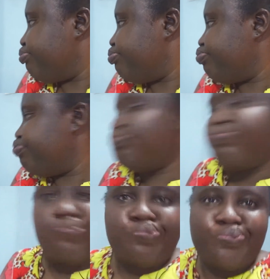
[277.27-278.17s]

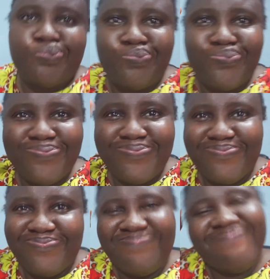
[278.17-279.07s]
unboxing. So stay
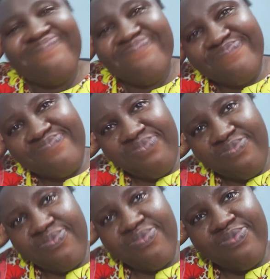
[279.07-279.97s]
tuned and continue the vlog.